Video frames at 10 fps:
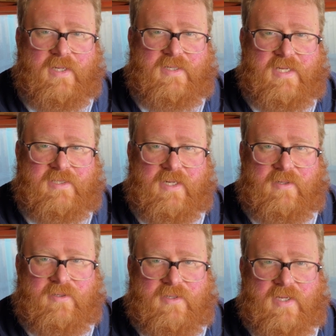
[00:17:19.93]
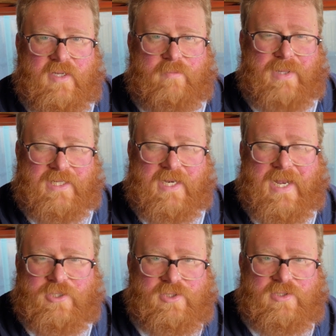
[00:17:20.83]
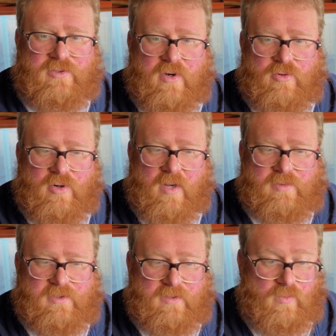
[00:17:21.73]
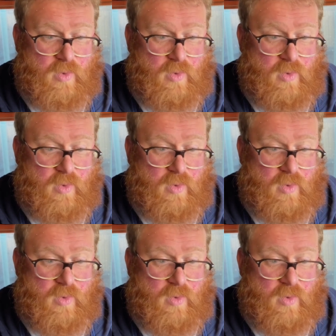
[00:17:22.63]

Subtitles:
detailed plan in action to grow crops?